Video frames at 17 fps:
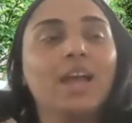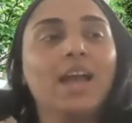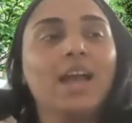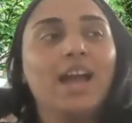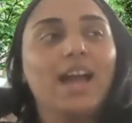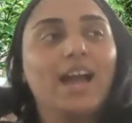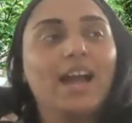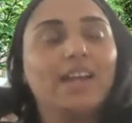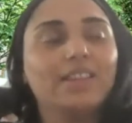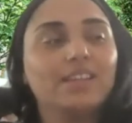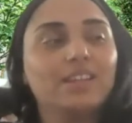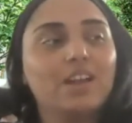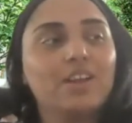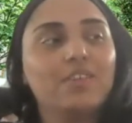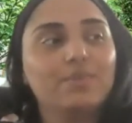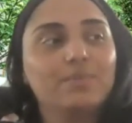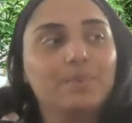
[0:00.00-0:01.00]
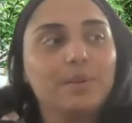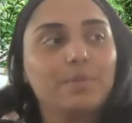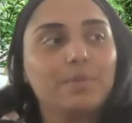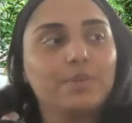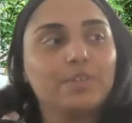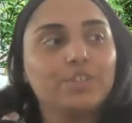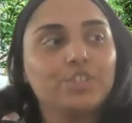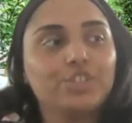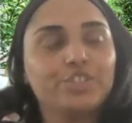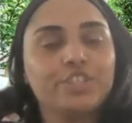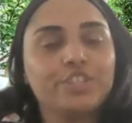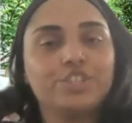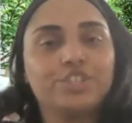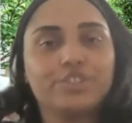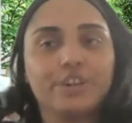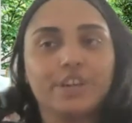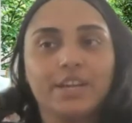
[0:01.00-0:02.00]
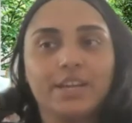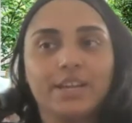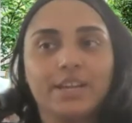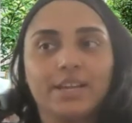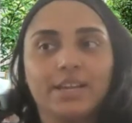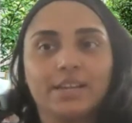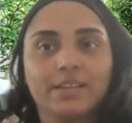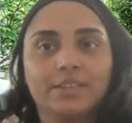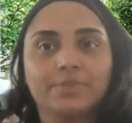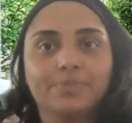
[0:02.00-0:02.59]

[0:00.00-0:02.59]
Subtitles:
And then I remember during training,